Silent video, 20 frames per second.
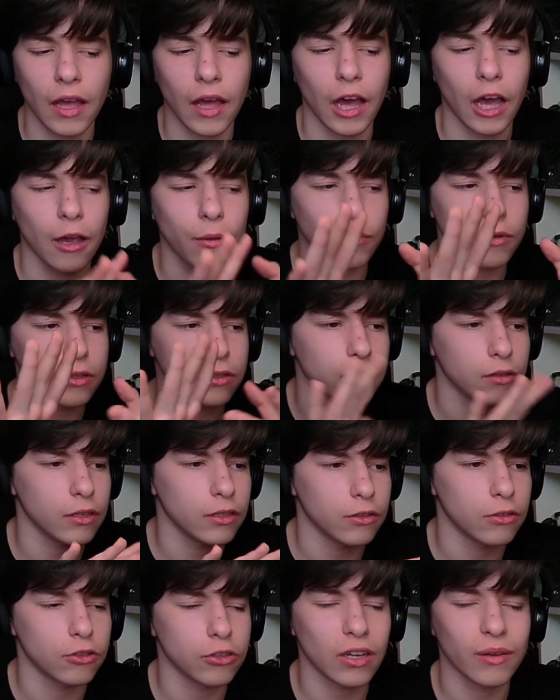I'm also going
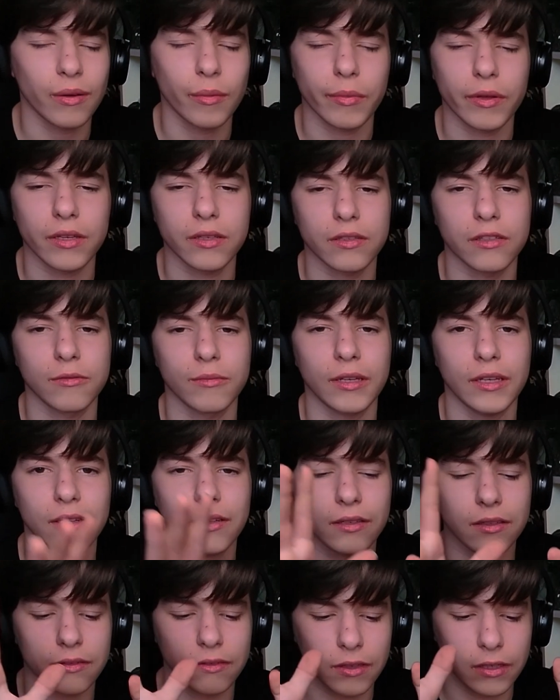to try my best to make
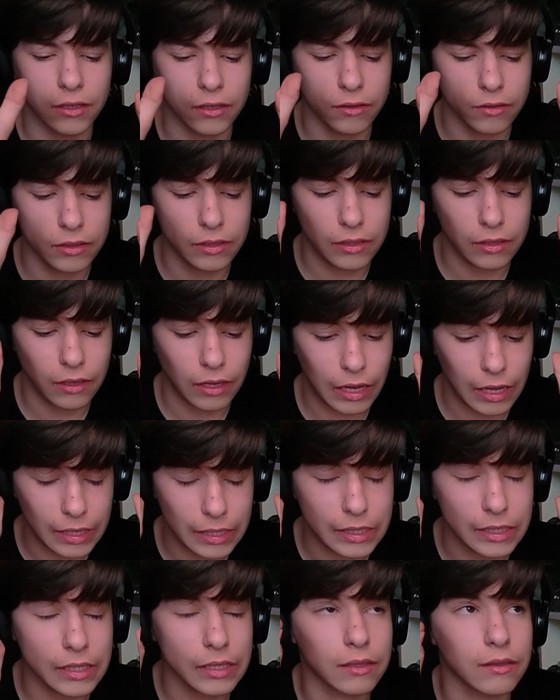these videos
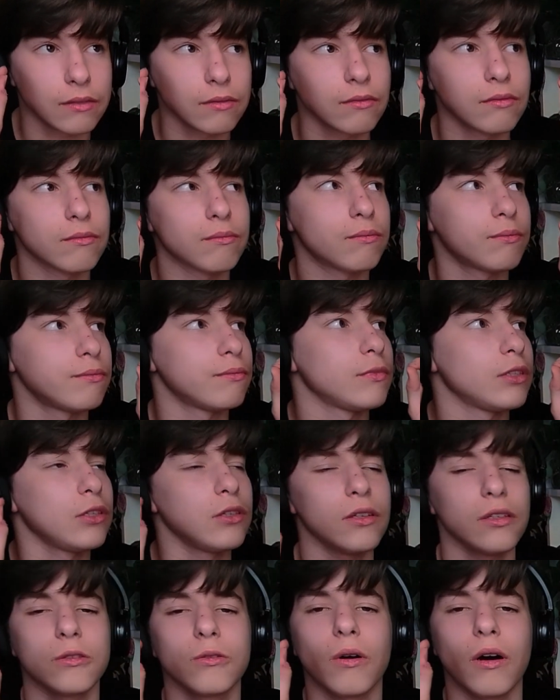as
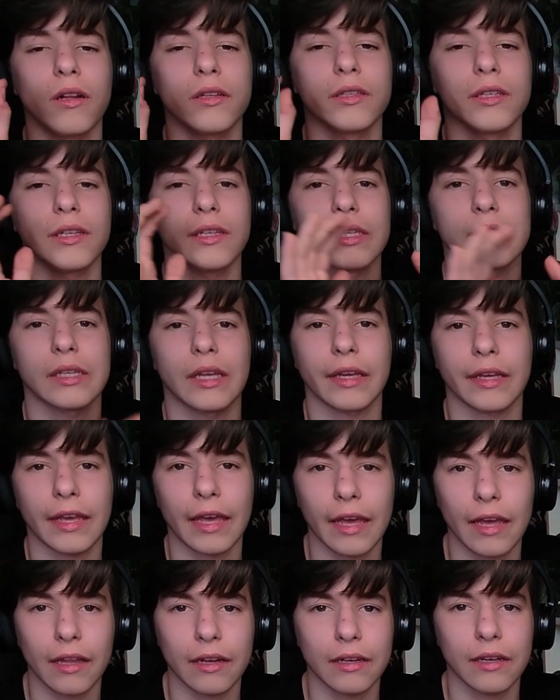good quality as I
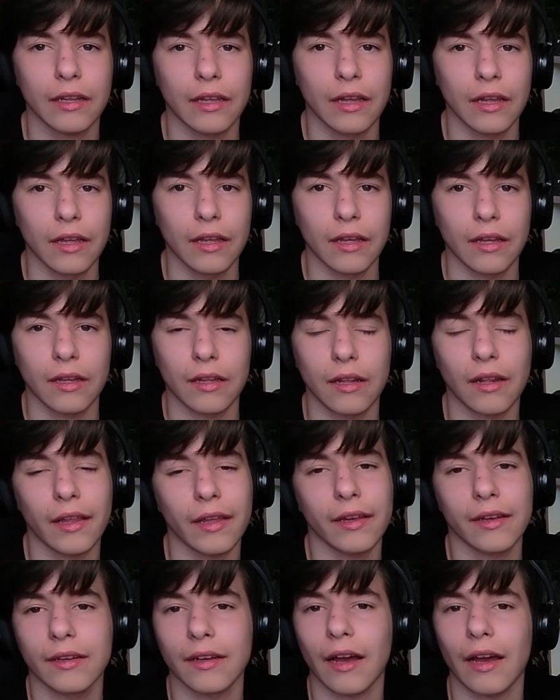can.
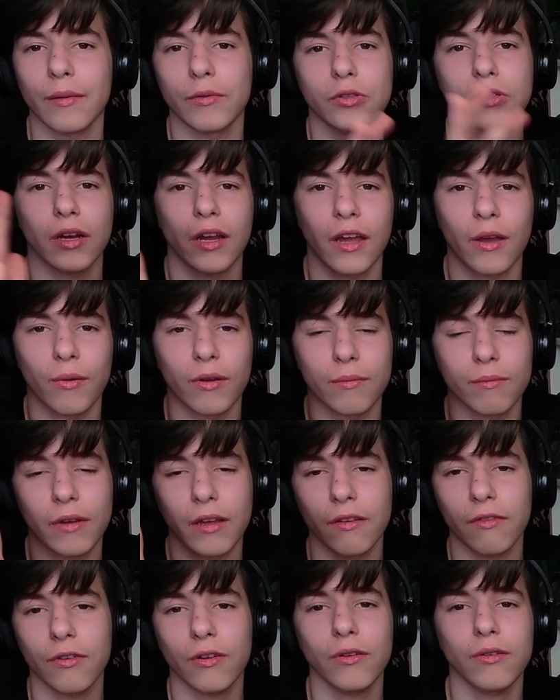Like, I'm trying with
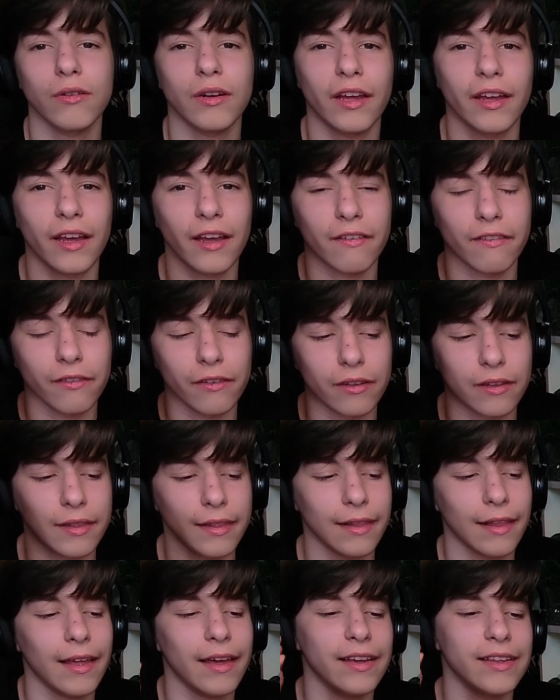my phone, I have good
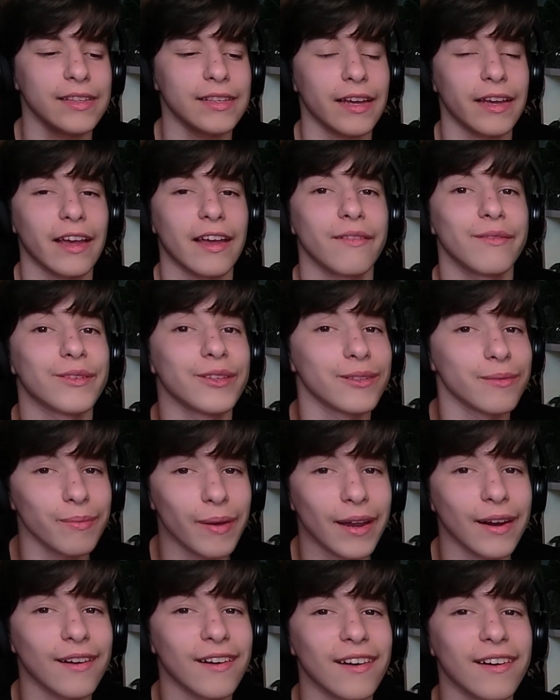lights, I have good
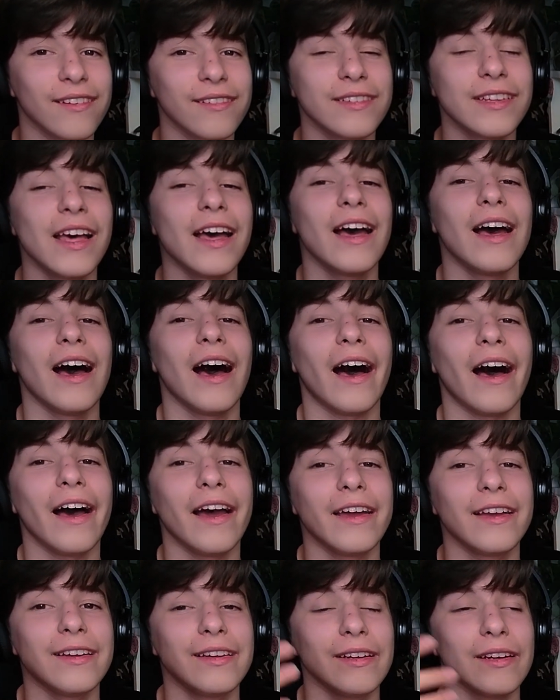background,
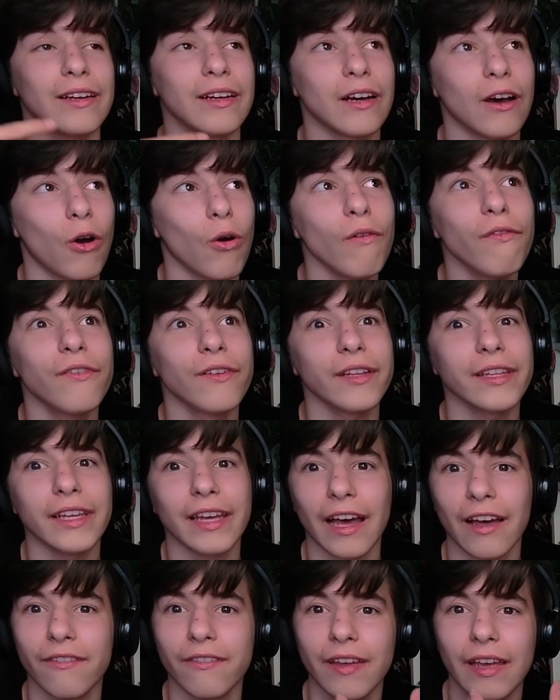I hopefully
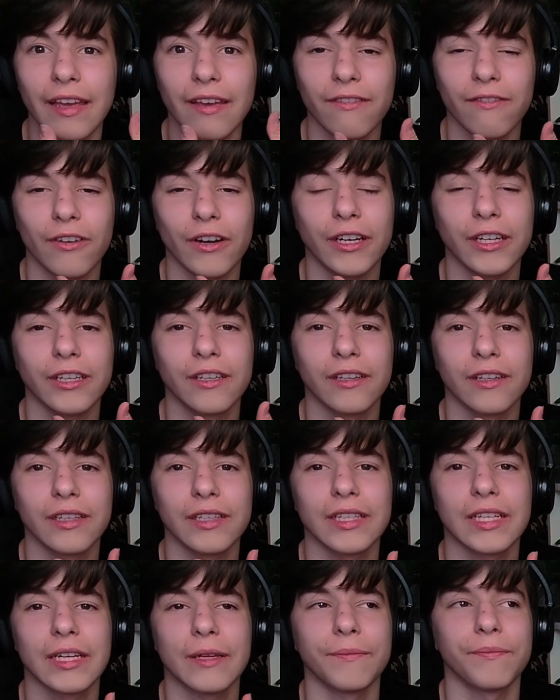have a very
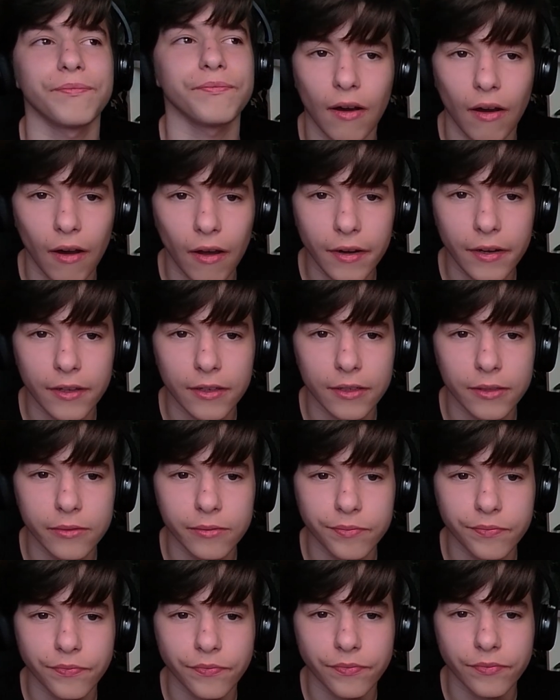good audio.
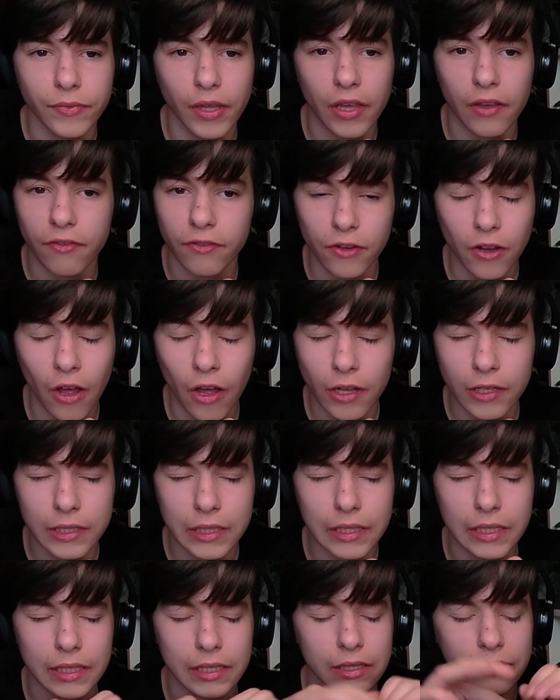If
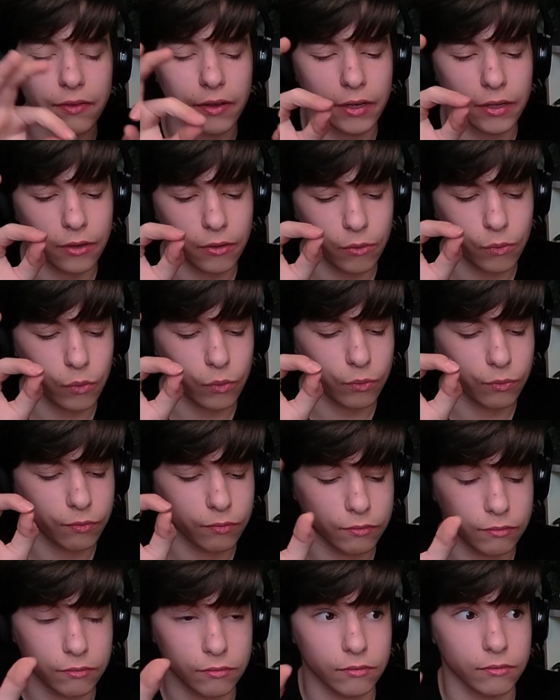not, this video,
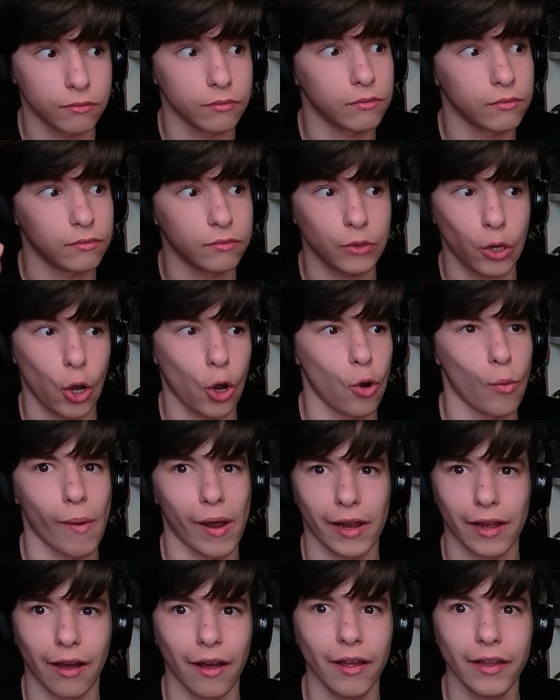oh
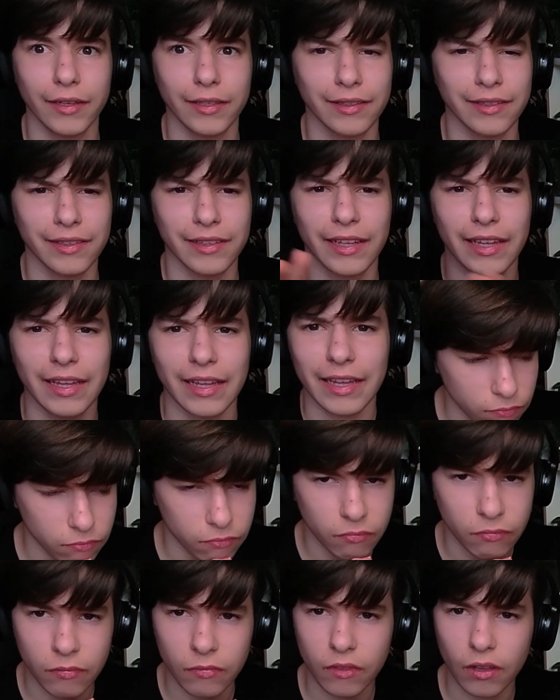my god.
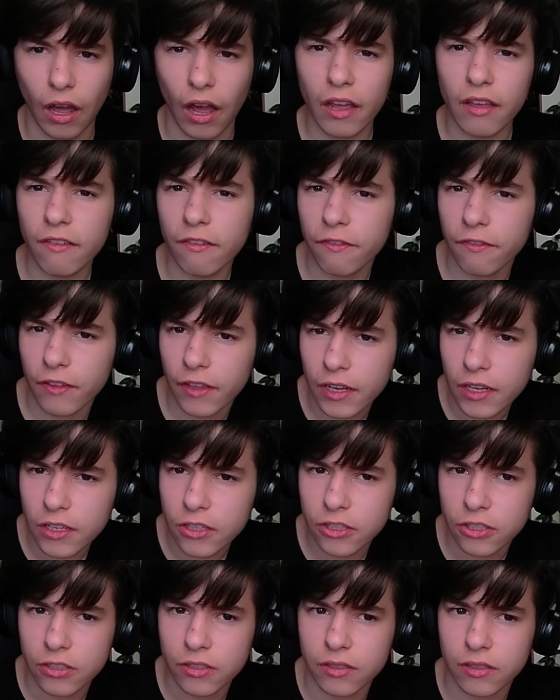I
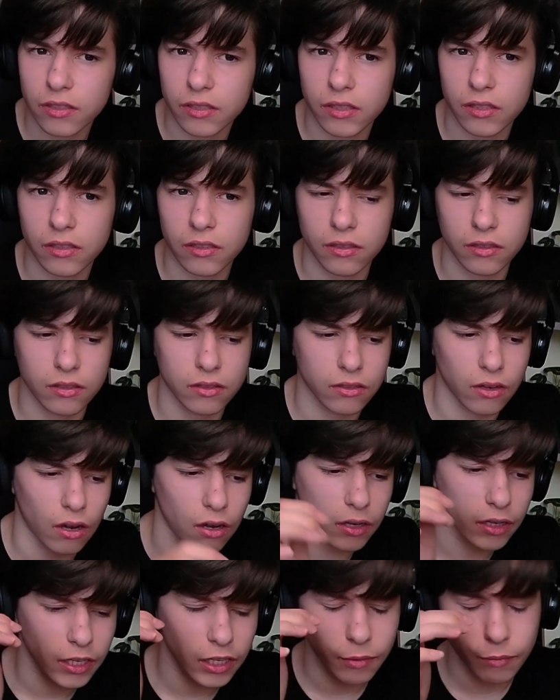finished
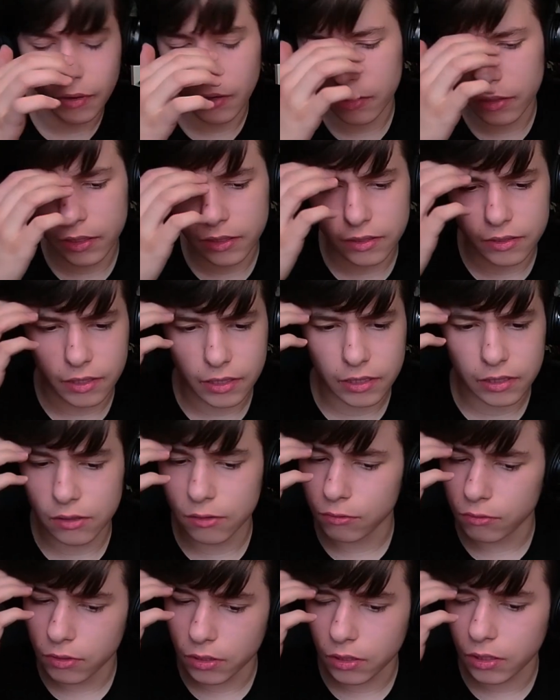talking about these things
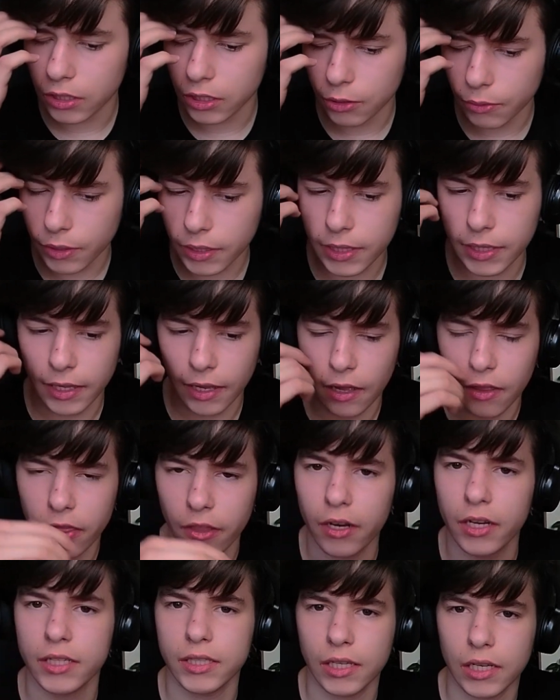really quickly. I
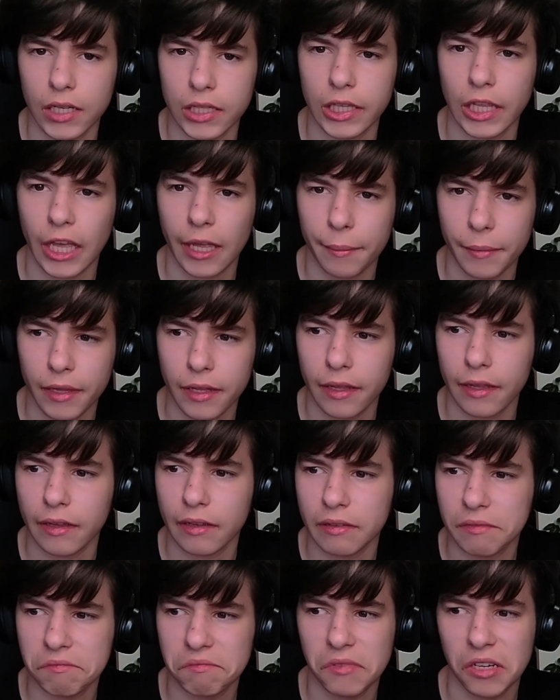thought it's gonna take me like
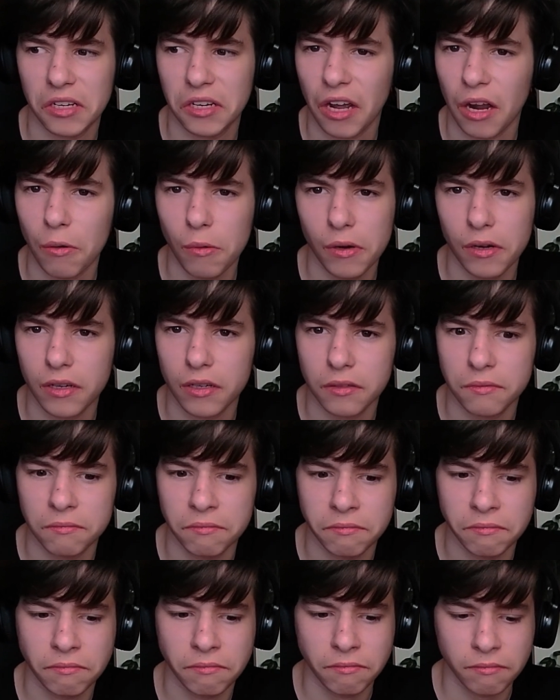an hour.
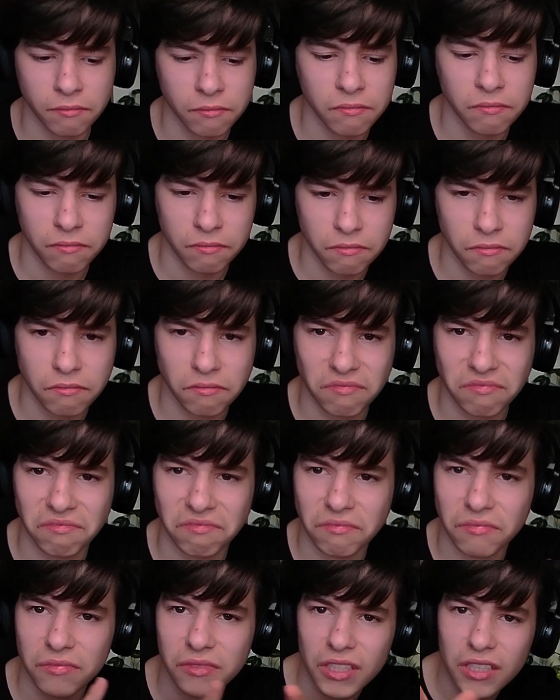
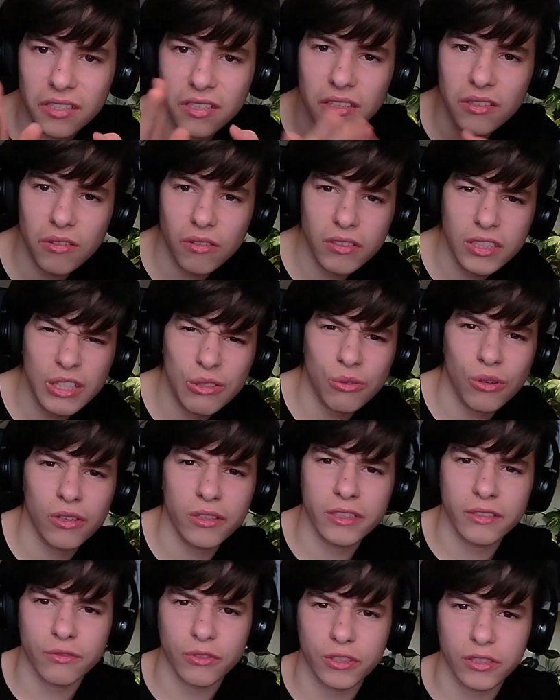This is only
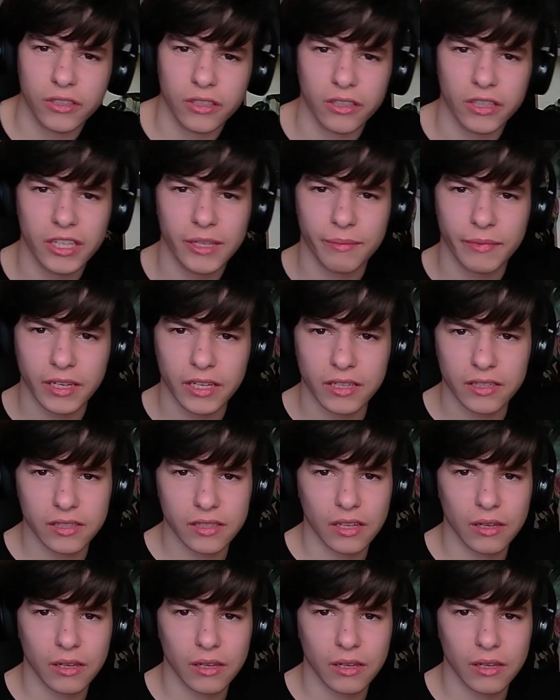rolling for 30 minutes.